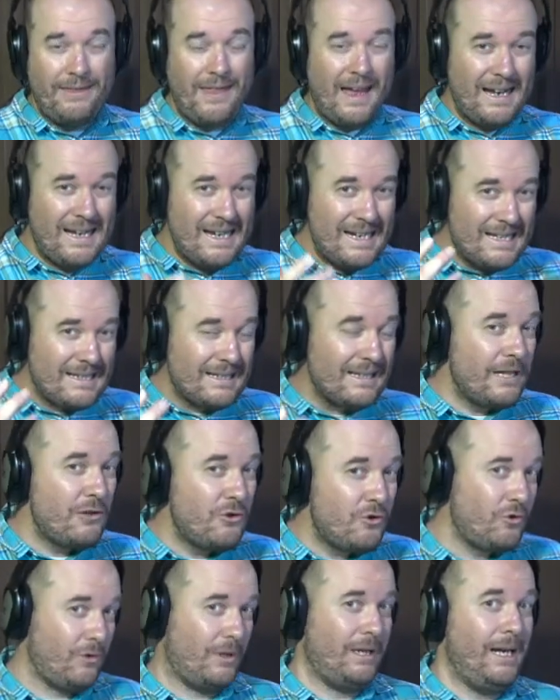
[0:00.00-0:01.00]
That is
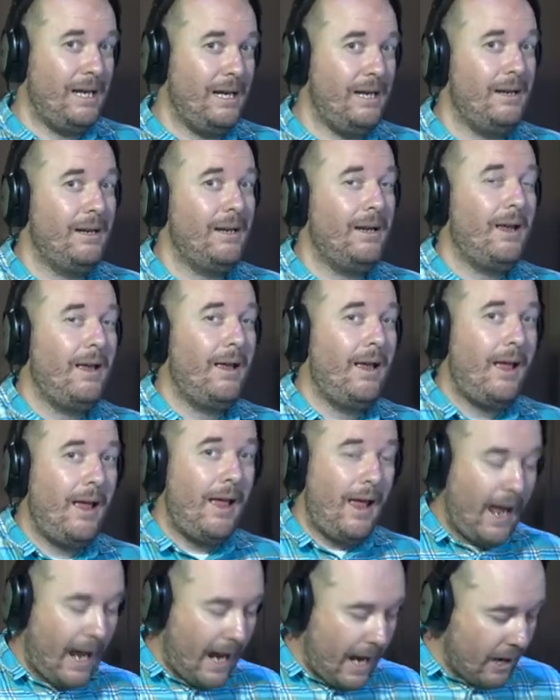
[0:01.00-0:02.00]
literally
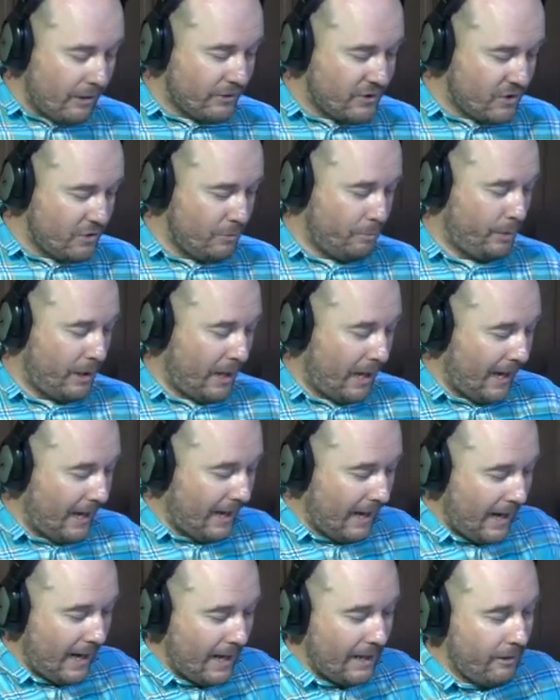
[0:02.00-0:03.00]
how to
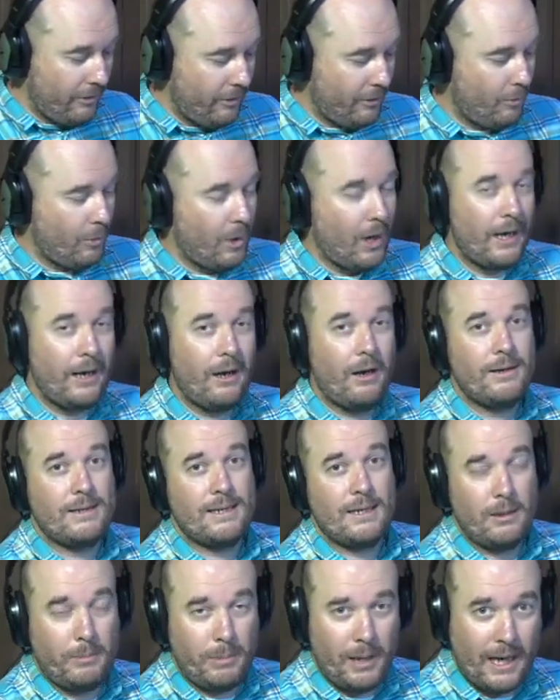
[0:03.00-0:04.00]
play any of the white notes
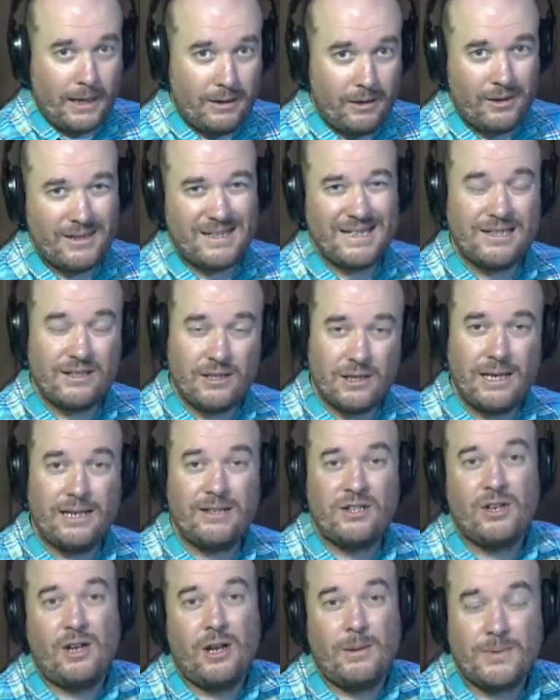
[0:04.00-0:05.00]
and the black notes in
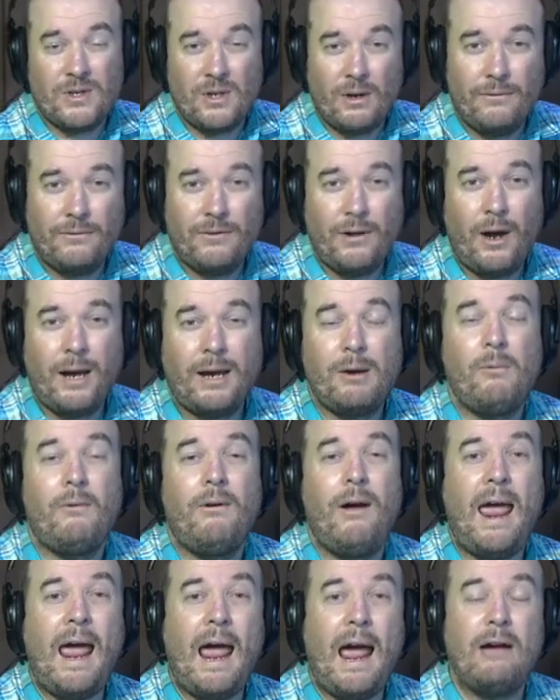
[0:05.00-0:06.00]
terms of like
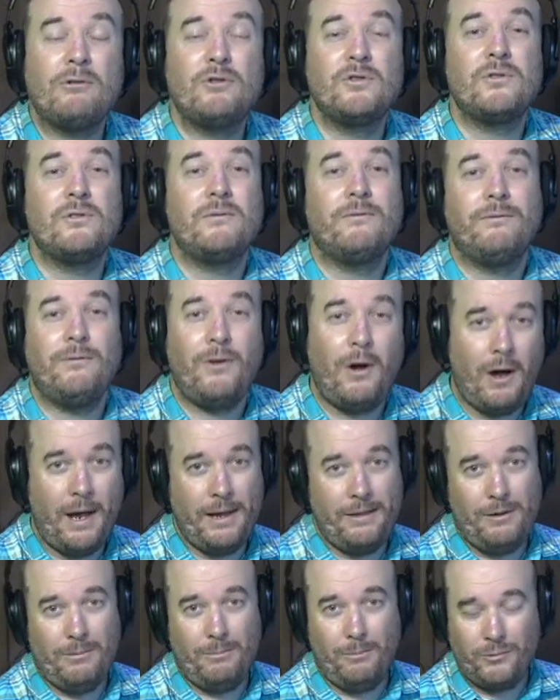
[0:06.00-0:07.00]
how to
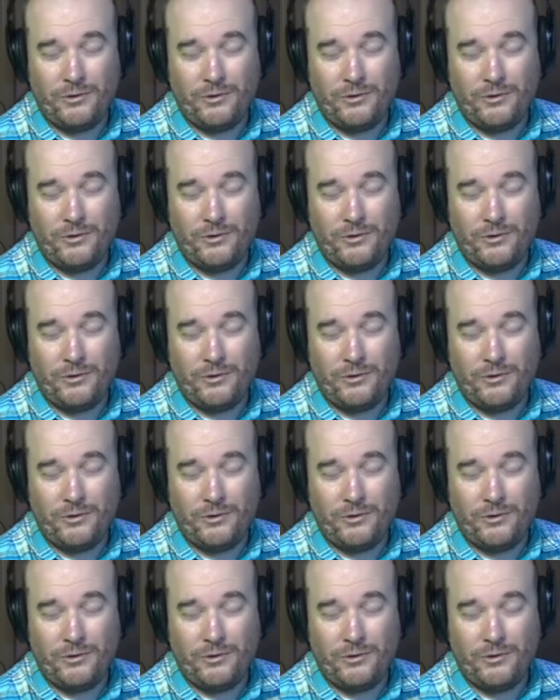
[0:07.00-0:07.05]
find them,